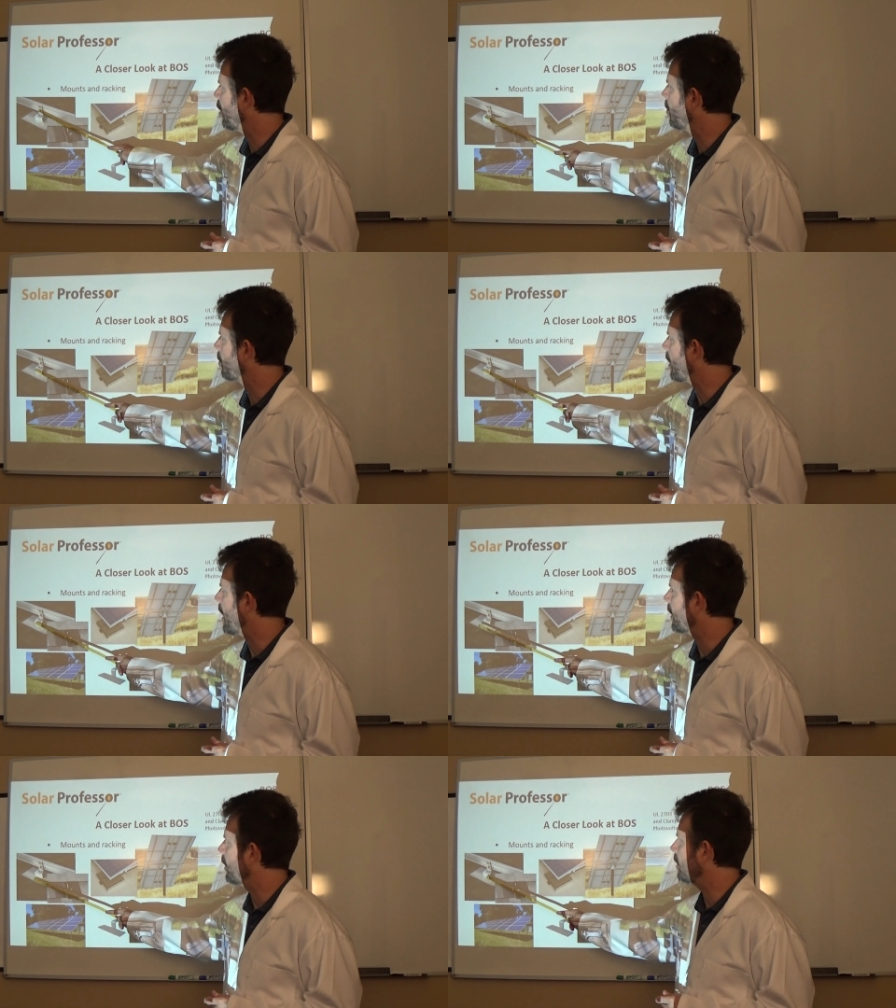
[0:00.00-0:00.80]
L
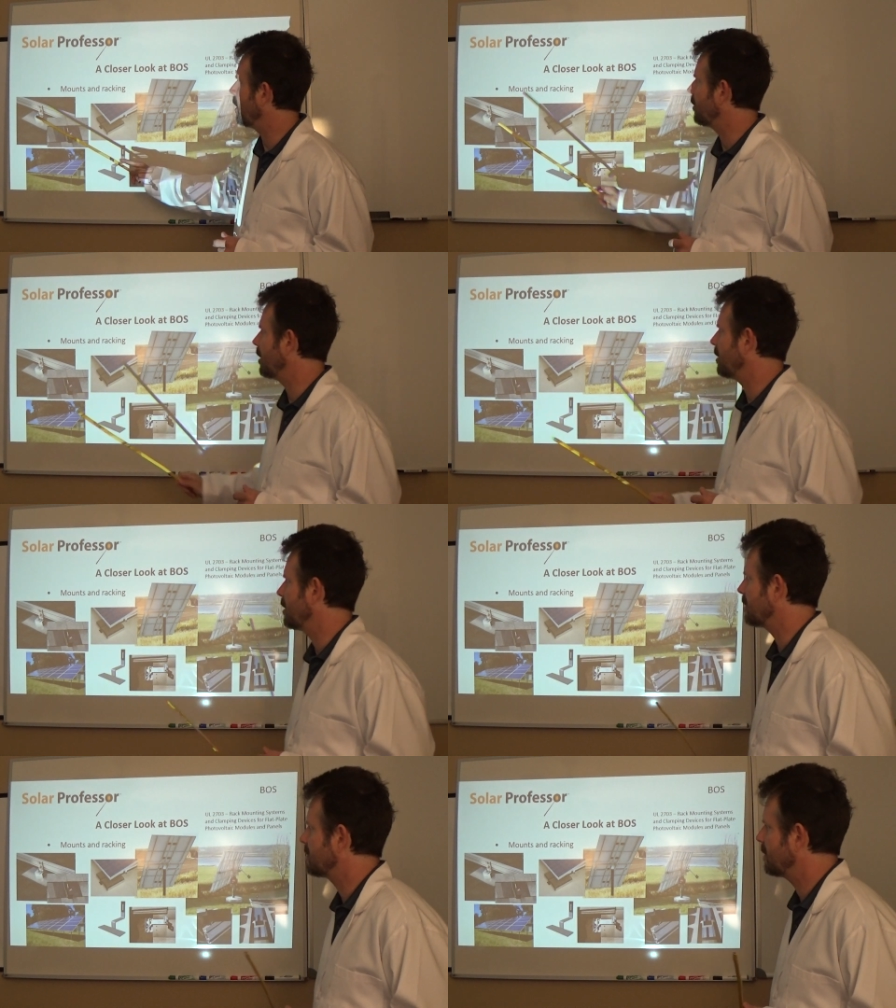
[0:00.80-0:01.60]
bracket, and then
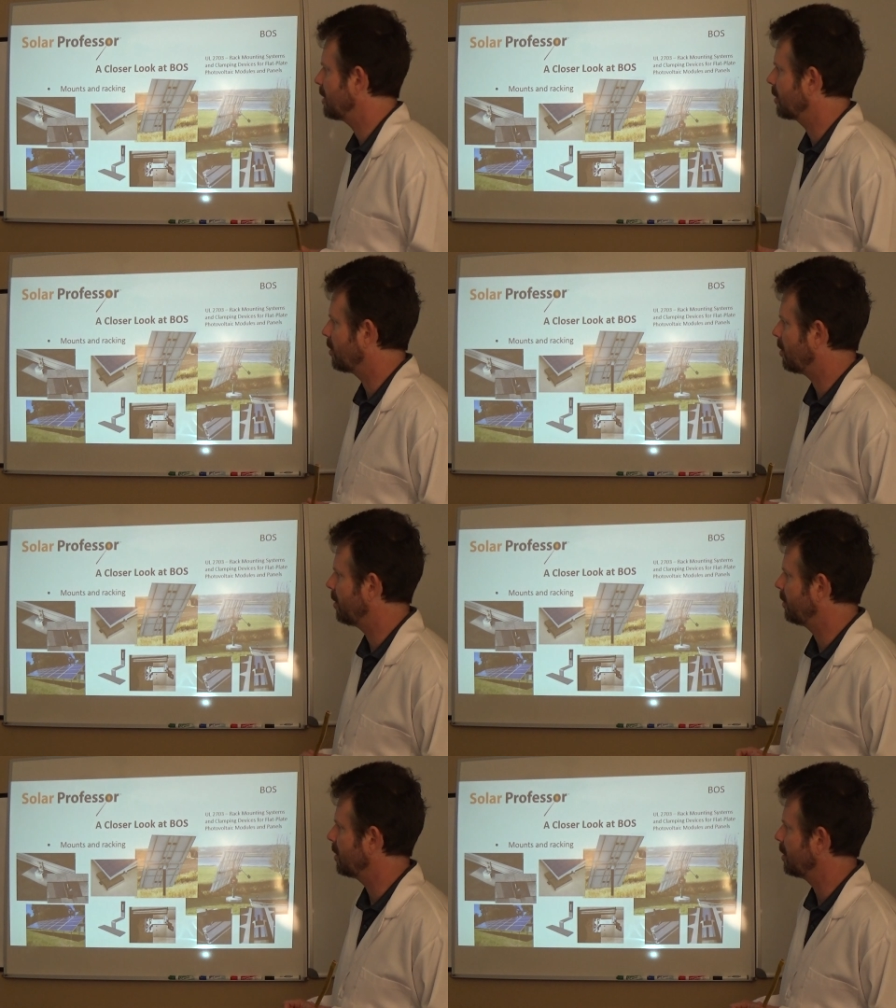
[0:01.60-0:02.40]
it's sitting
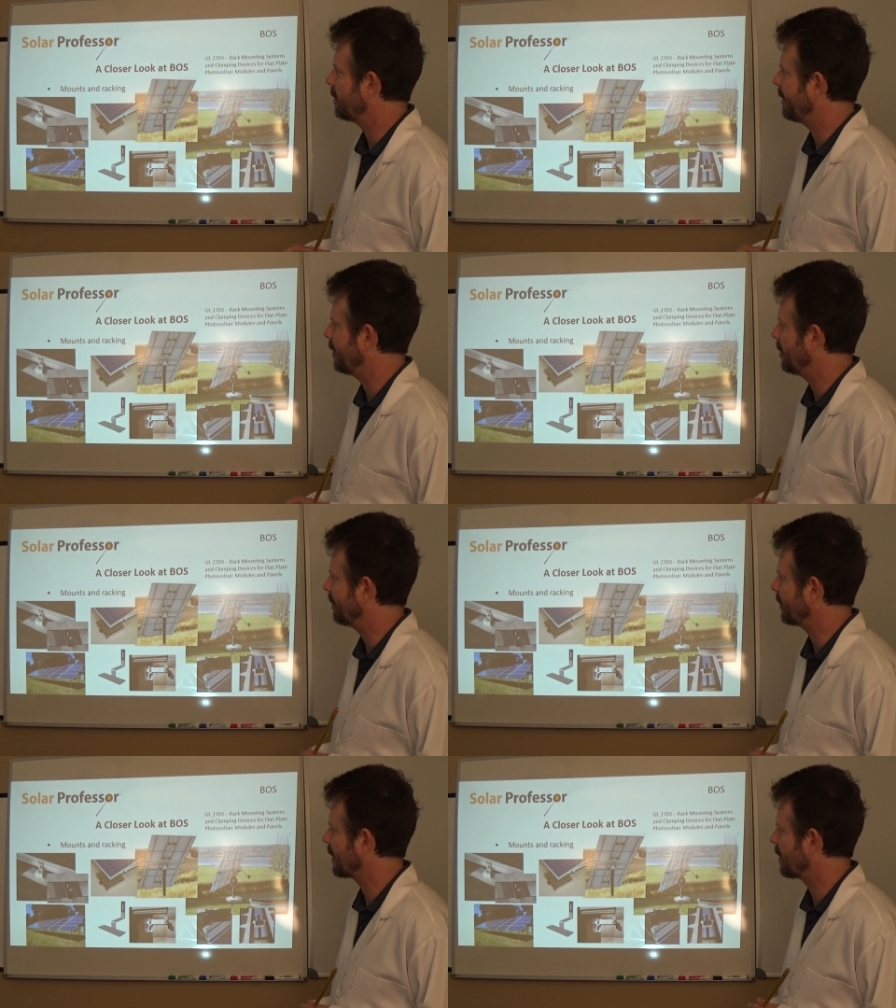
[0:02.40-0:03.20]
on the
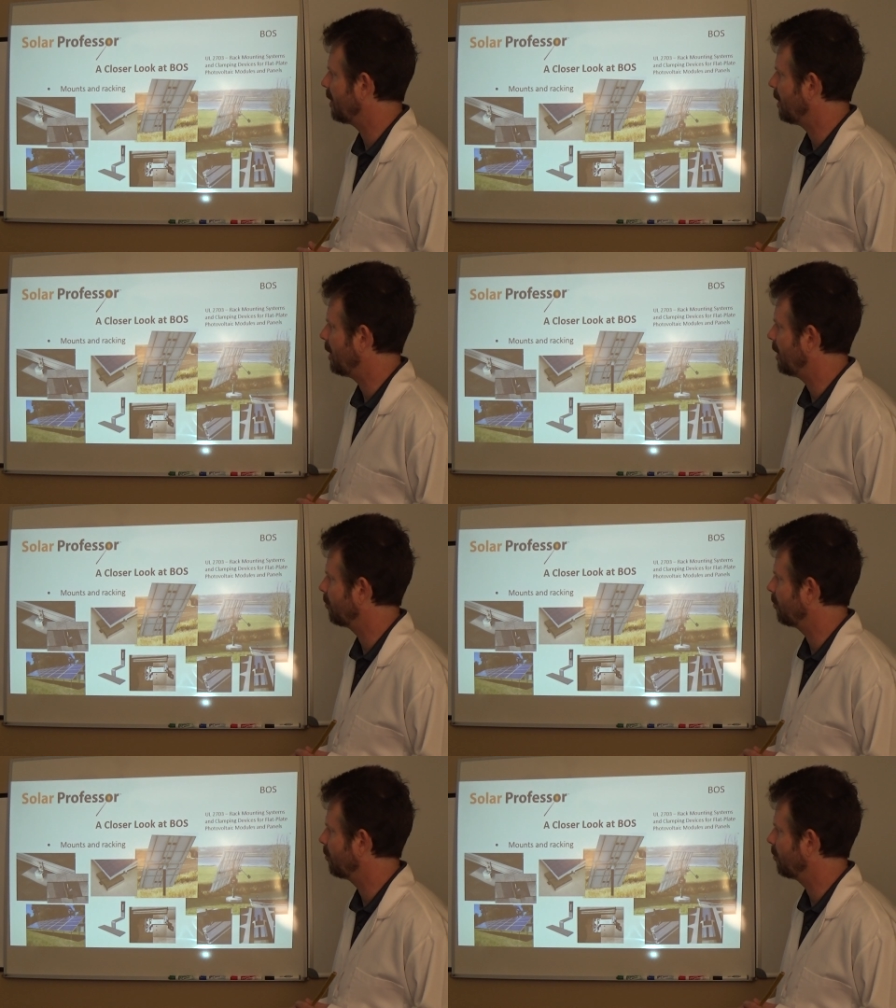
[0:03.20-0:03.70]
um, uh,